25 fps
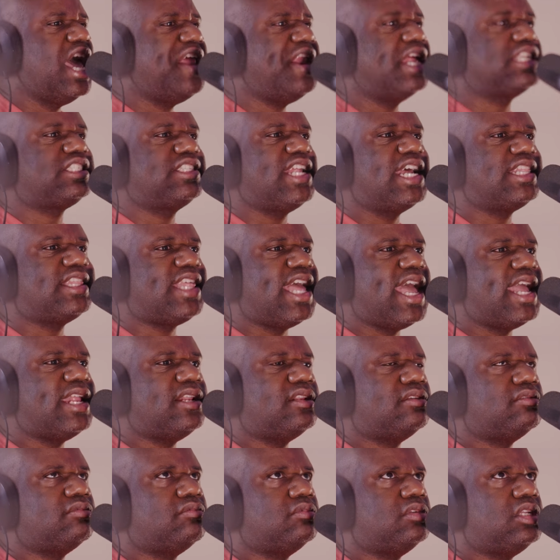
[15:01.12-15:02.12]
And it's not
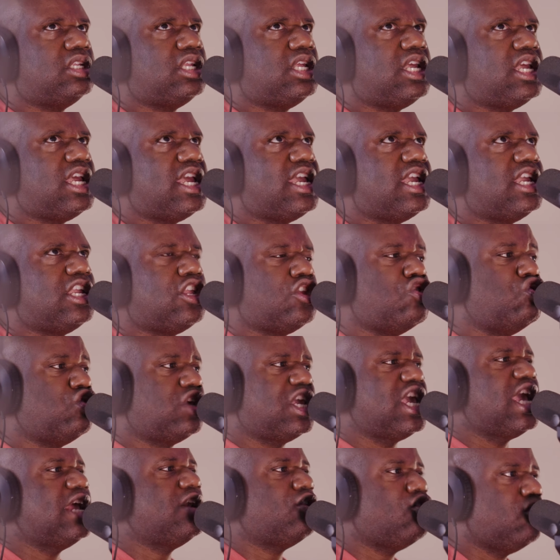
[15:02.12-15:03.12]
that you
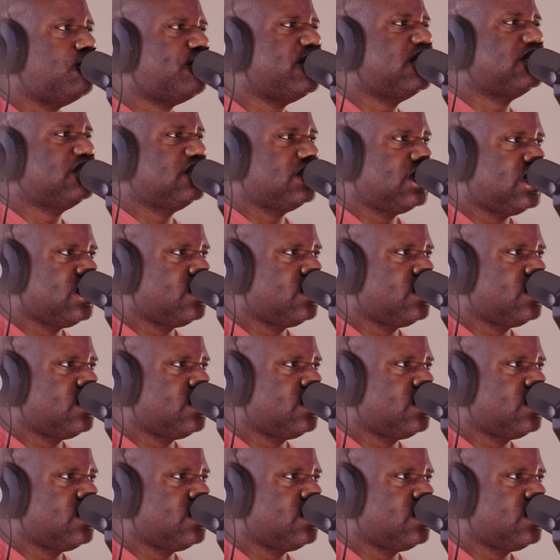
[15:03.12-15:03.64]
can't do business